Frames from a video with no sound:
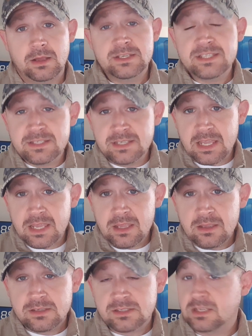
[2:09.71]

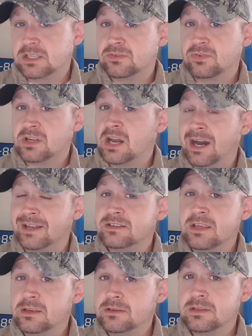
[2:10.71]
C stands for
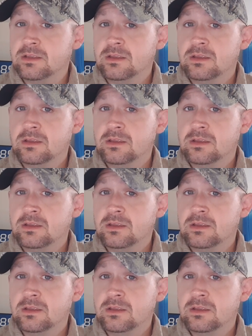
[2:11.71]
content,